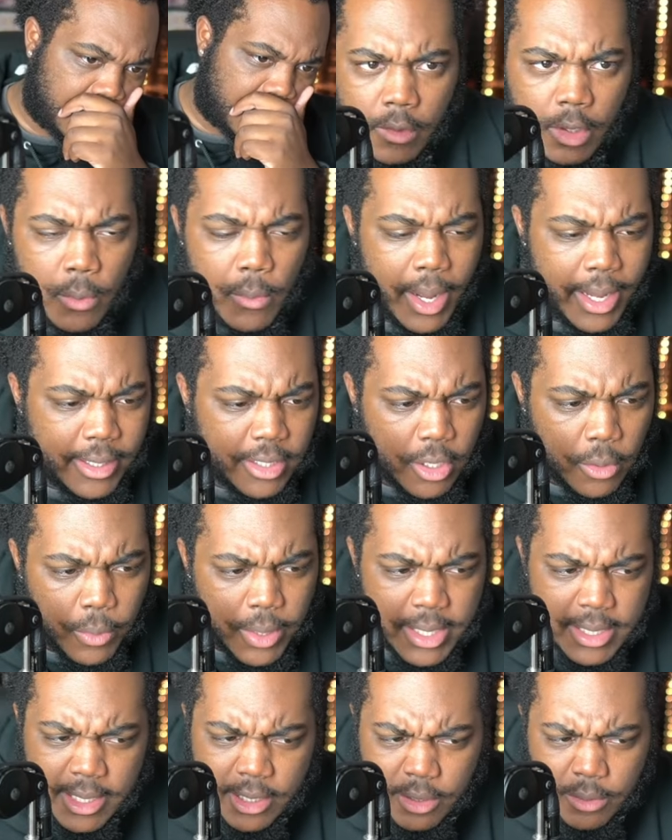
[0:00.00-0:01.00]
wait so what
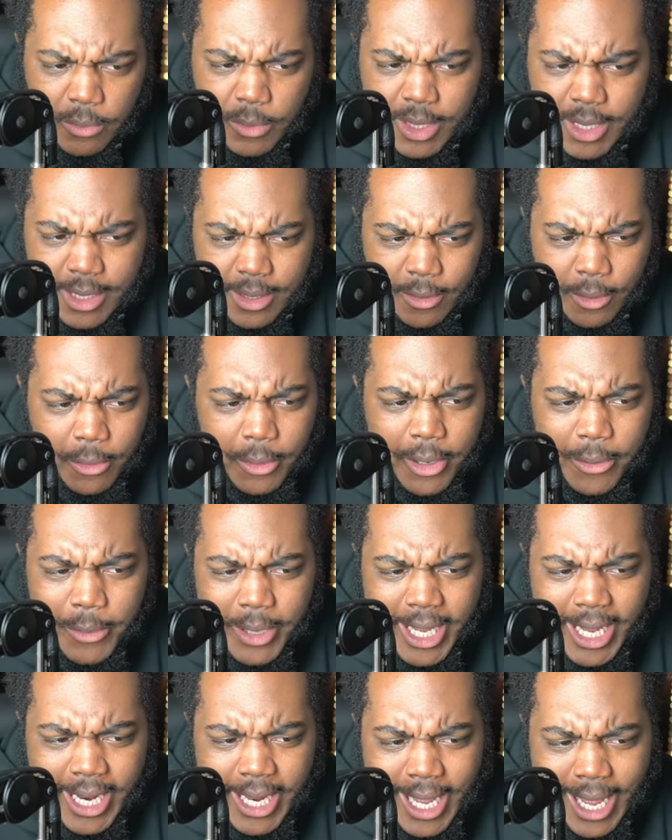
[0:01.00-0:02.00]
is it what, is, what are we
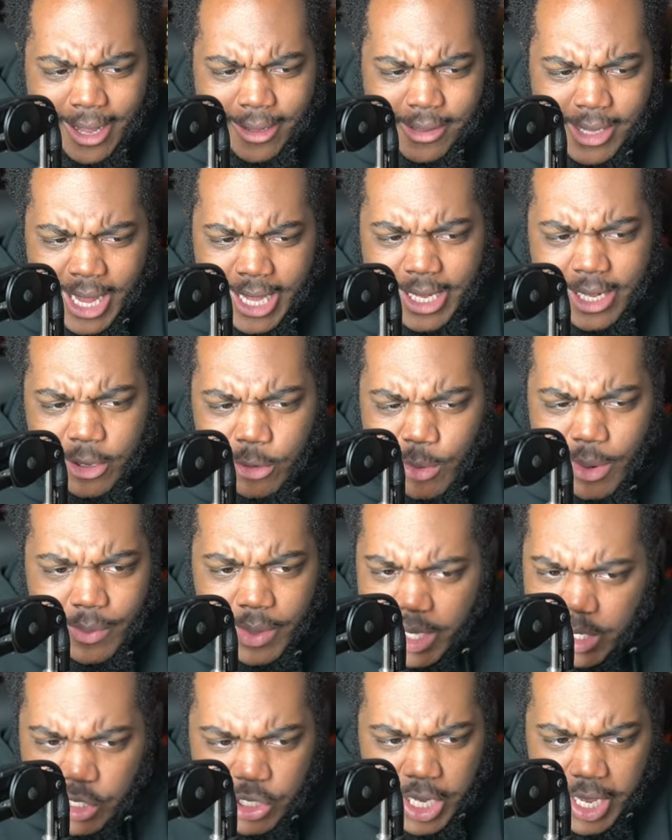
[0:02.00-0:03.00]
getting at like an
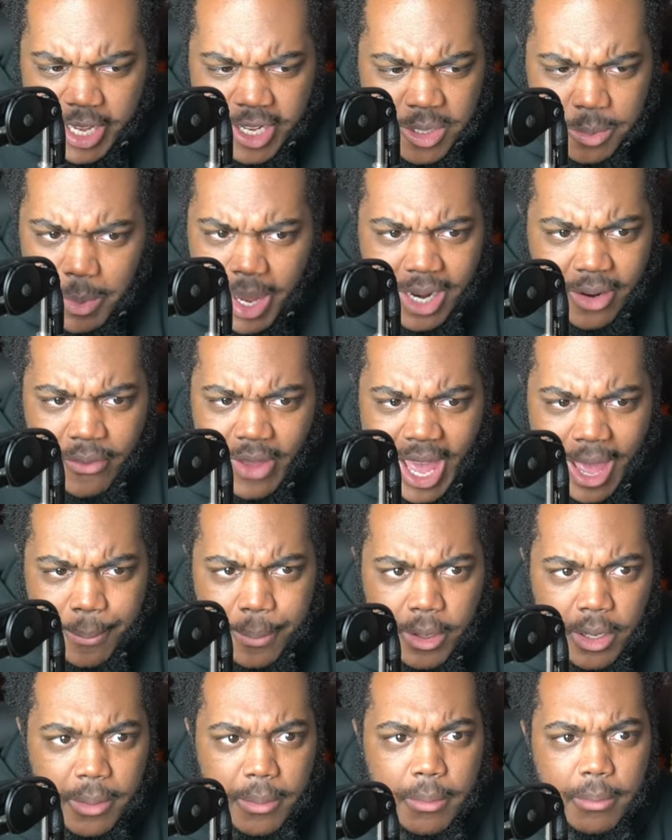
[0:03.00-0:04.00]
equivalent exchange might have
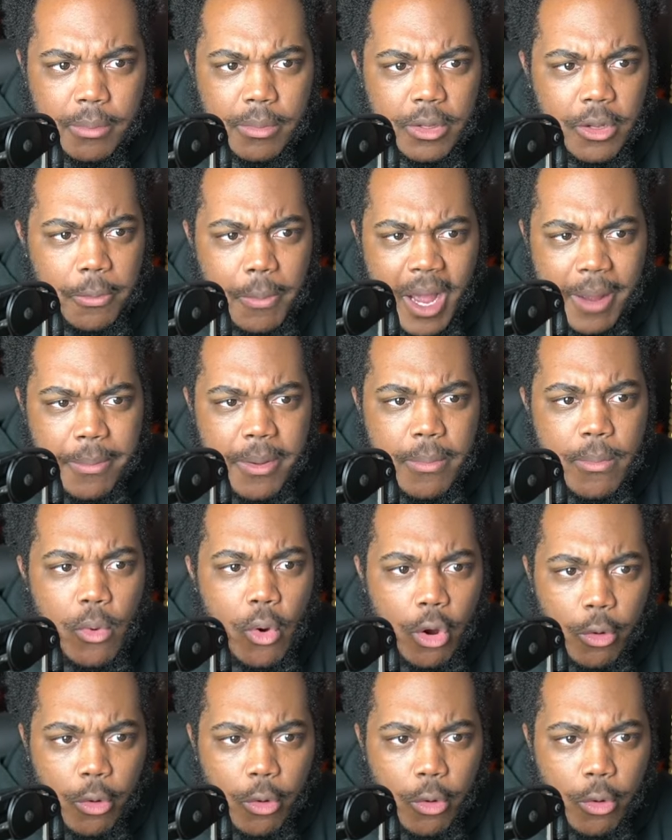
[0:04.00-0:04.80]
happened and there might be more